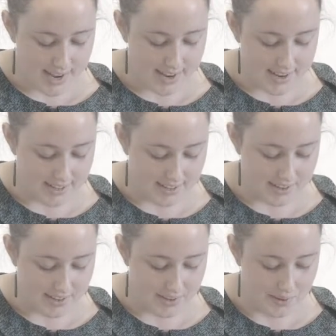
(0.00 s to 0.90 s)
And it's
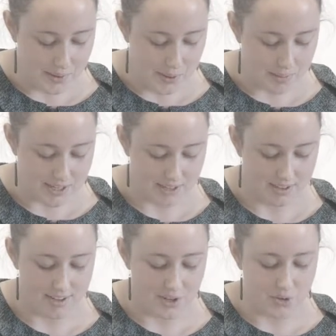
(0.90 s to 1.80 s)
a
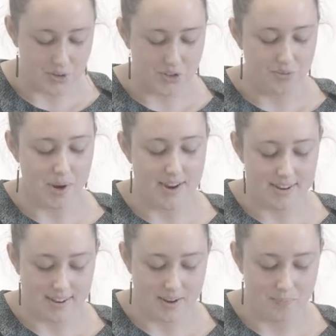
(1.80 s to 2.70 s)
particular interest of
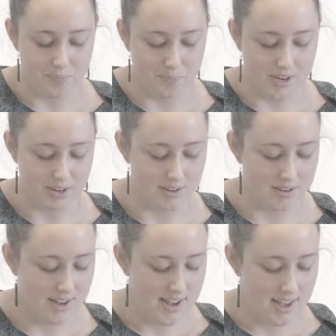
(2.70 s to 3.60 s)
mine, and